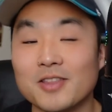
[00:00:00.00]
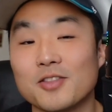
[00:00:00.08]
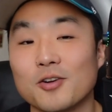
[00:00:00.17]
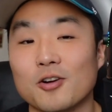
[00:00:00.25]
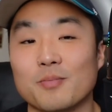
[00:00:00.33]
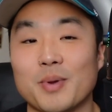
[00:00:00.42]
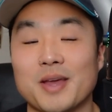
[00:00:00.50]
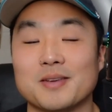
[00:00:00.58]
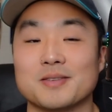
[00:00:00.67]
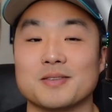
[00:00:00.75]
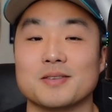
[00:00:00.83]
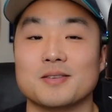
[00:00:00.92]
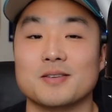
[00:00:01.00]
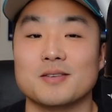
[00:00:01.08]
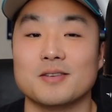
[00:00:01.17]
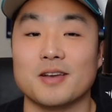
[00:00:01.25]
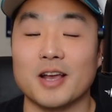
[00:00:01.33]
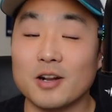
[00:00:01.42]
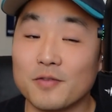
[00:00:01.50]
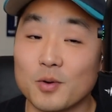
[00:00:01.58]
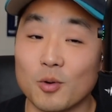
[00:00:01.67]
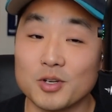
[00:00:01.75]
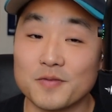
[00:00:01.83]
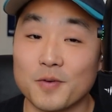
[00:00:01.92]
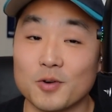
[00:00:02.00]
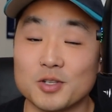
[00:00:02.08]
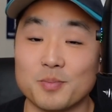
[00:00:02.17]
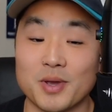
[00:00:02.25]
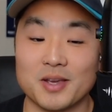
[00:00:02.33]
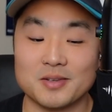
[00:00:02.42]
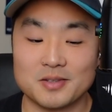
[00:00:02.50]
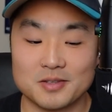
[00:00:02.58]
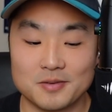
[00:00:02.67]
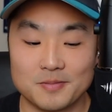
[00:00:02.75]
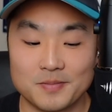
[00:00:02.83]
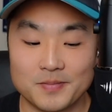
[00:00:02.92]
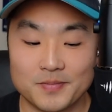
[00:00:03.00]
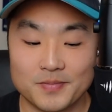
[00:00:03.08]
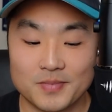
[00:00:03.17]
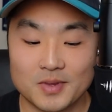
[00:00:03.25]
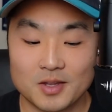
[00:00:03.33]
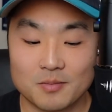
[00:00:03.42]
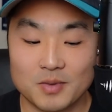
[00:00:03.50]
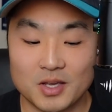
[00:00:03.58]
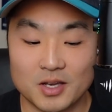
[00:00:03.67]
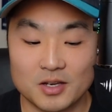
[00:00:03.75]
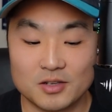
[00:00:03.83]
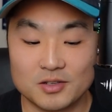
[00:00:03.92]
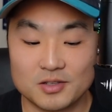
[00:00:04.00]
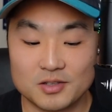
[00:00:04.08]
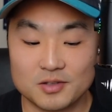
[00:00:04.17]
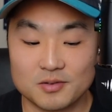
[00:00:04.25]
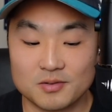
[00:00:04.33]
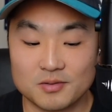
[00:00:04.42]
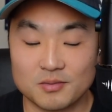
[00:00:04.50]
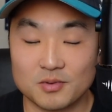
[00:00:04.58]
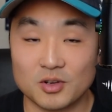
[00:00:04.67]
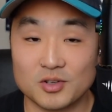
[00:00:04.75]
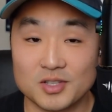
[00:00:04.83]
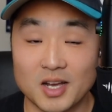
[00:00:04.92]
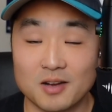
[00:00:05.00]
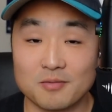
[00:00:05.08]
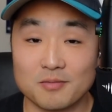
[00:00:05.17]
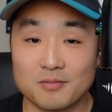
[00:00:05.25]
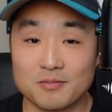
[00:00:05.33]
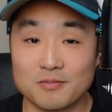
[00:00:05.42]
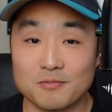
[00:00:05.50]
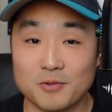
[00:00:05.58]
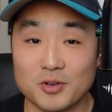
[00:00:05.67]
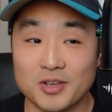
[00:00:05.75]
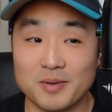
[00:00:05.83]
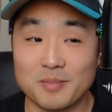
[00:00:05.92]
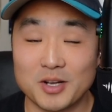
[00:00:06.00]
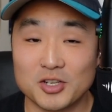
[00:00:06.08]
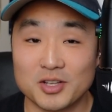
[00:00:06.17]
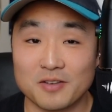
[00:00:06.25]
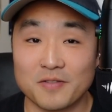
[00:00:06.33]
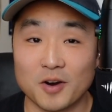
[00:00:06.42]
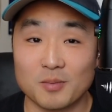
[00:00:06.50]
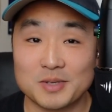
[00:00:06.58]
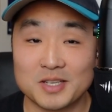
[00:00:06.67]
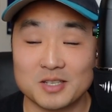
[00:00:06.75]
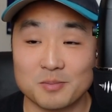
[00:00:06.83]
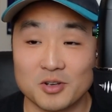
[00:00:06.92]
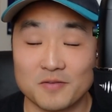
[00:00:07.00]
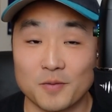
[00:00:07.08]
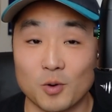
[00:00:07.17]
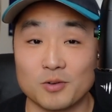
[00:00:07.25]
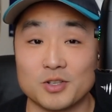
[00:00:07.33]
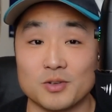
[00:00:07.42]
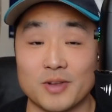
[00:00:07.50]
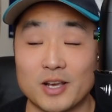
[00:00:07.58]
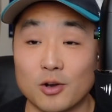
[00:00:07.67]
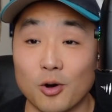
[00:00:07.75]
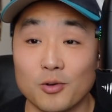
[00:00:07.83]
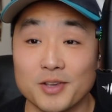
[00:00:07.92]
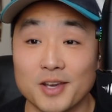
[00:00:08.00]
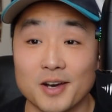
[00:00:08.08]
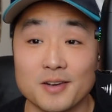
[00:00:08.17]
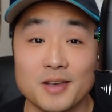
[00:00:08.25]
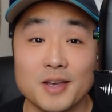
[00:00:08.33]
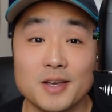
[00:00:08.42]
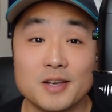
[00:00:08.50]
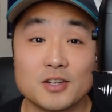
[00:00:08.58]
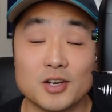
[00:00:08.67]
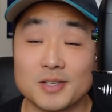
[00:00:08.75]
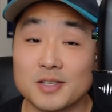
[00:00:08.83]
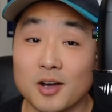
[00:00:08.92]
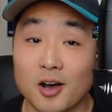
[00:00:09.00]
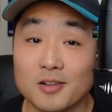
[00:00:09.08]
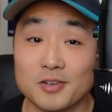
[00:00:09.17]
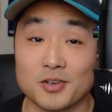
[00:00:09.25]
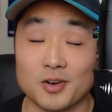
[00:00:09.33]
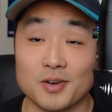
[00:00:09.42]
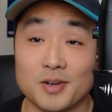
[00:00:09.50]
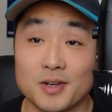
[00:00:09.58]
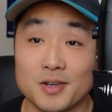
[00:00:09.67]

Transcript: third base. And of course, first base. Because there's not really much in the farm system to look forward to. Like Cole Young, Justin Hollander,